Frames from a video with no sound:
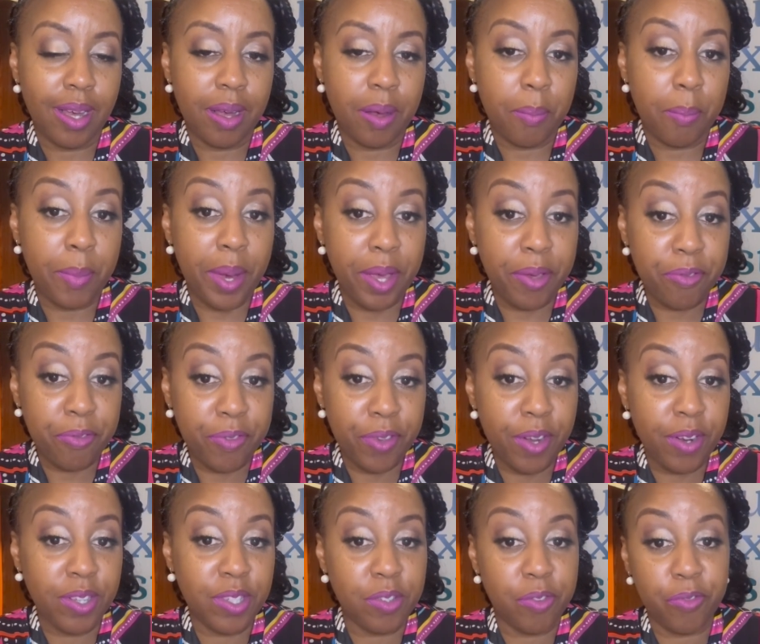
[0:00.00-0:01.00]
my
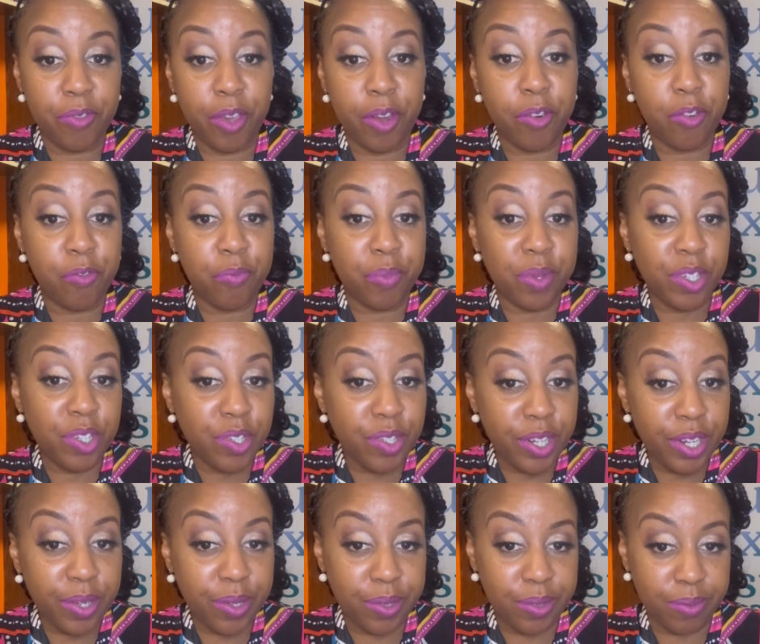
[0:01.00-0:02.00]
fear is a fear of
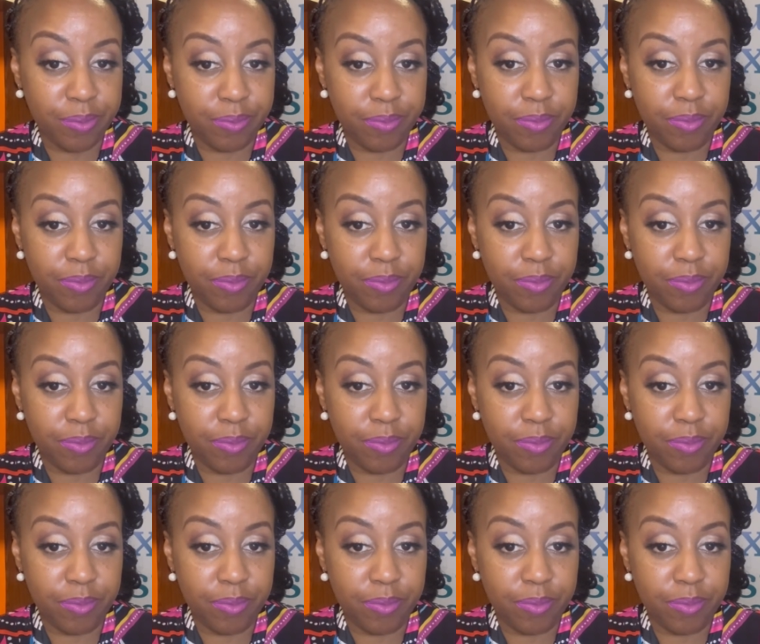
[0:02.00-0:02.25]
betrayal,